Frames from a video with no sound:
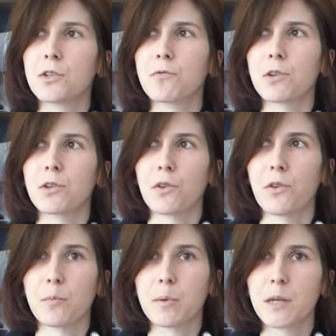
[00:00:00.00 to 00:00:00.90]
toward
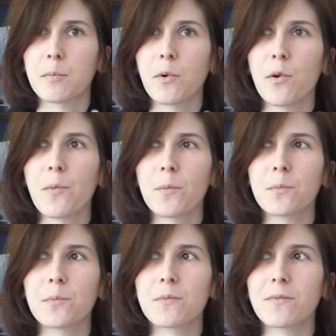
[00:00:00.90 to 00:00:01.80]
other people,
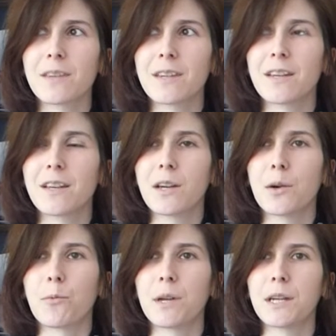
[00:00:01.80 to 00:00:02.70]

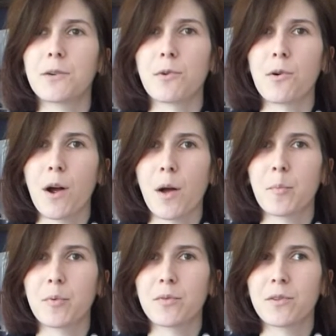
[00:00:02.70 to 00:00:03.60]
we grow
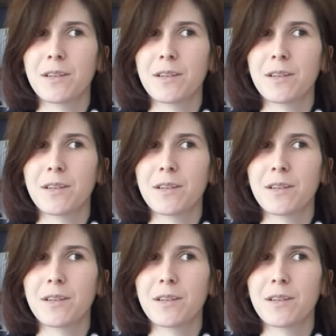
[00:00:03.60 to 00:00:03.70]
up